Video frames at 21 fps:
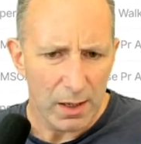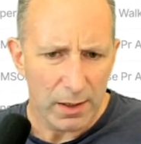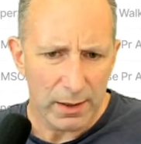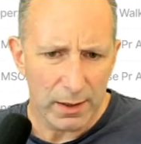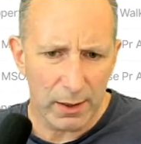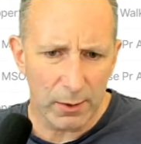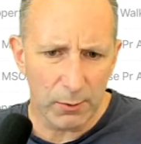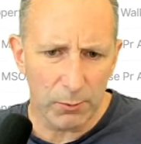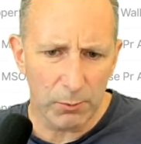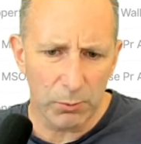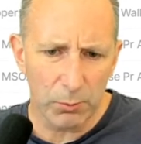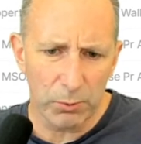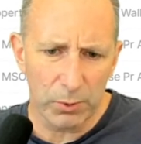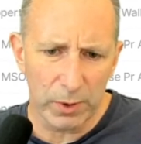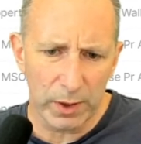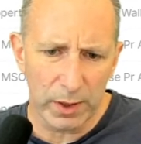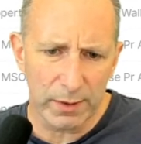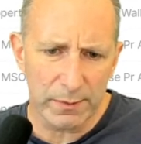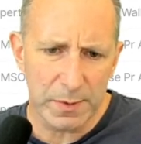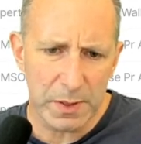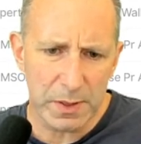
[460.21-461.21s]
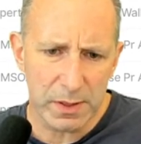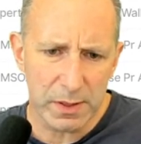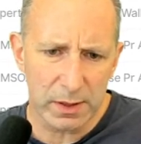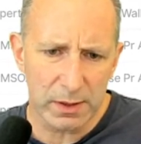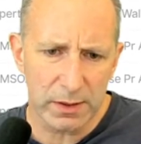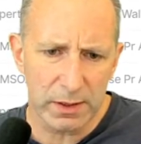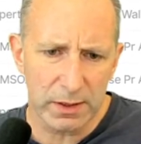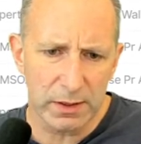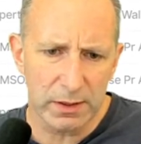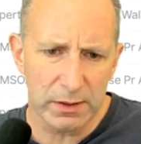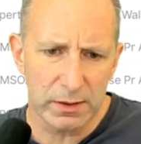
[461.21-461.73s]
Now, when I've
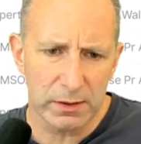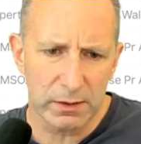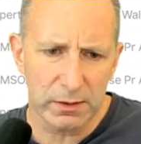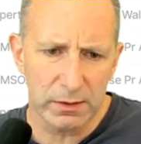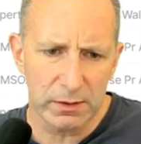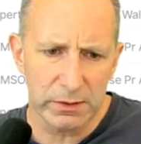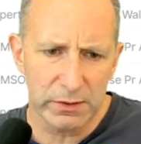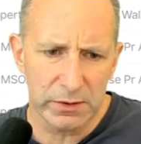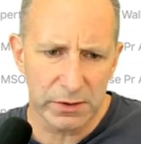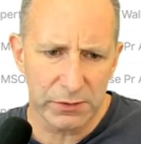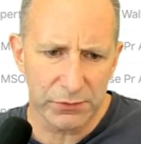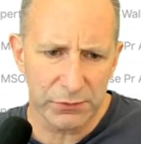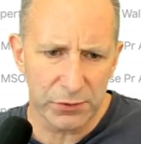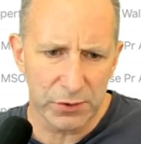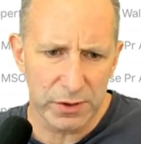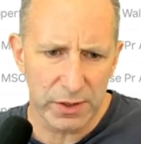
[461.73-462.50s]
studied different